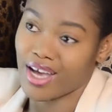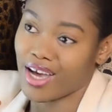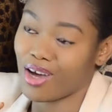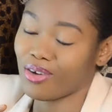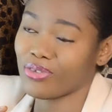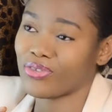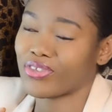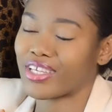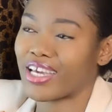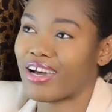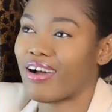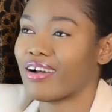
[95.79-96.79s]
how to
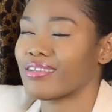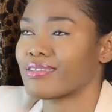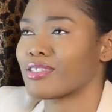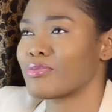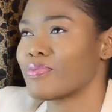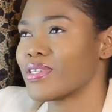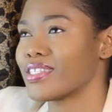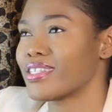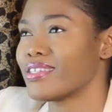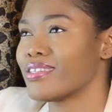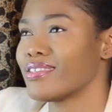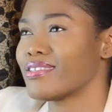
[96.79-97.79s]
get her
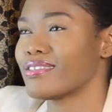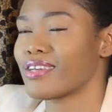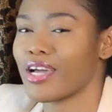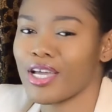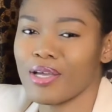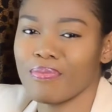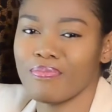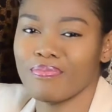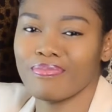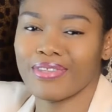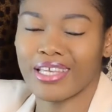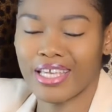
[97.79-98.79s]
spending time
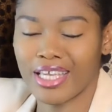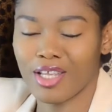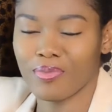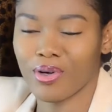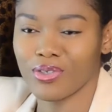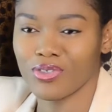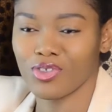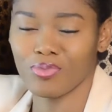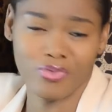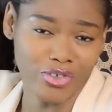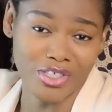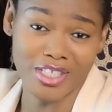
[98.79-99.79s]
thinking about you
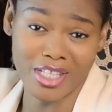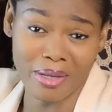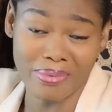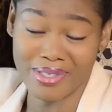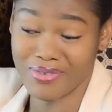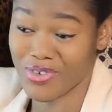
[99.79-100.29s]
before she sleeps,